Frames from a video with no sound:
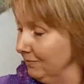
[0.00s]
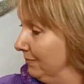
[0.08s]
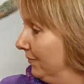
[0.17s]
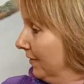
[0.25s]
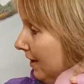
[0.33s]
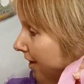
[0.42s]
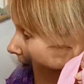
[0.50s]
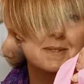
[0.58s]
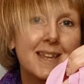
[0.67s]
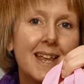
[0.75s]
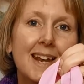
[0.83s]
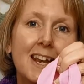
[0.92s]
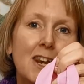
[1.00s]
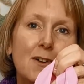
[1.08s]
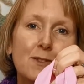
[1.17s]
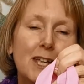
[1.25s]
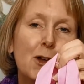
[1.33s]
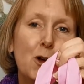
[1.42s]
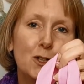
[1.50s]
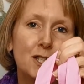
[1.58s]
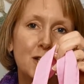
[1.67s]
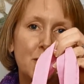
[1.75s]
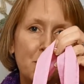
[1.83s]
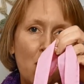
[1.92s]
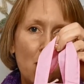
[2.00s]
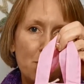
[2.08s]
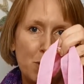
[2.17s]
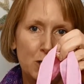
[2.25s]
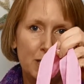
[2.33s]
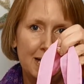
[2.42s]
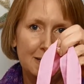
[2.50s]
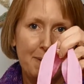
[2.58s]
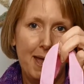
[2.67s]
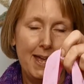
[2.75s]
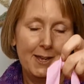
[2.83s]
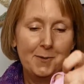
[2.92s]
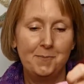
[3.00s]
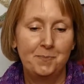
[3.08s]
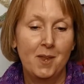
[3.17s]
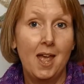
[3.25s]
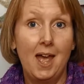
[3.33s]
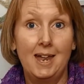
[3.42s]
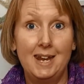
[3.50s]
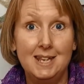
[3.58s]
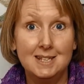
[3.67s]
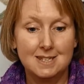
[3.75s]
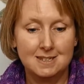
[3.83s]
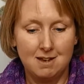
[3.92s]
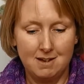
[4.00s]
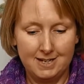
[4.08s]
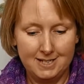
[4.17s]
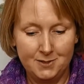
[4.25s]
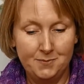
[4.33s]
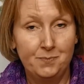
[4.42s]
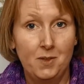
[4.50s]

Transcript: So it comes in a lovely cotton project bag, and inside,